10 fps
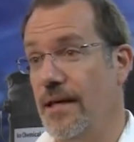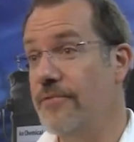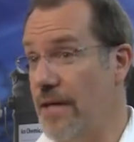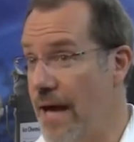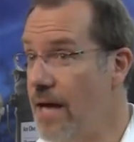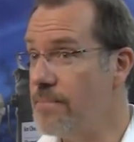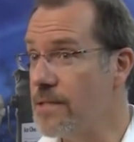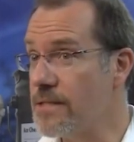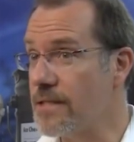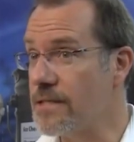If they had
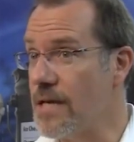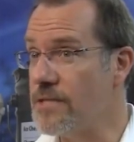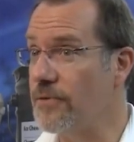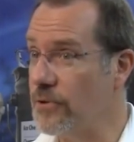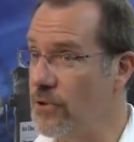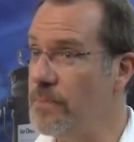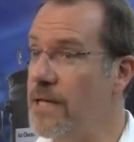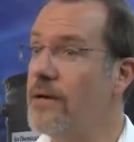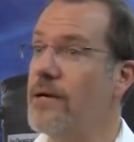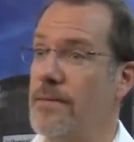been successful, you'd
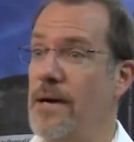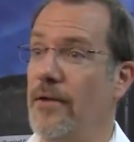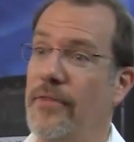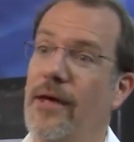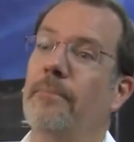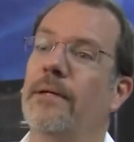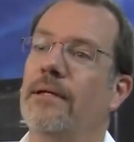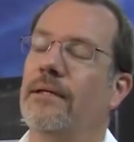be hearing about them.